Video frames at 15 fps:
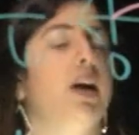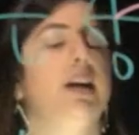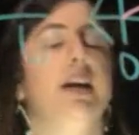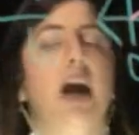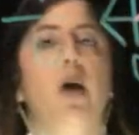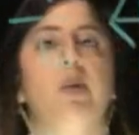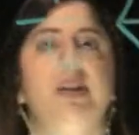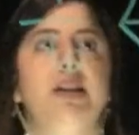
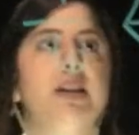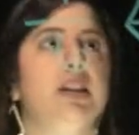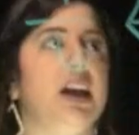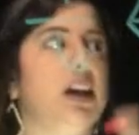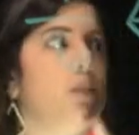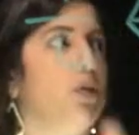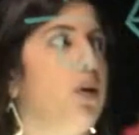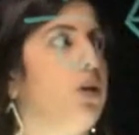Now we need to
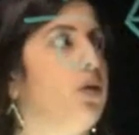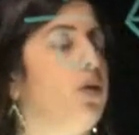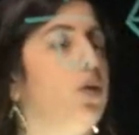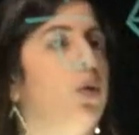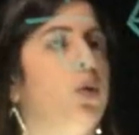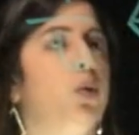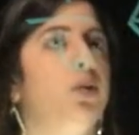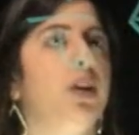label our
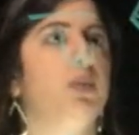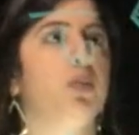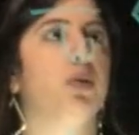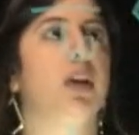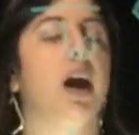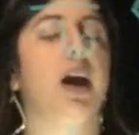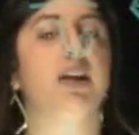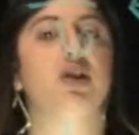whole number
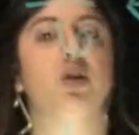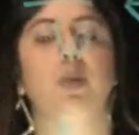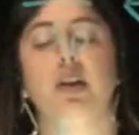line so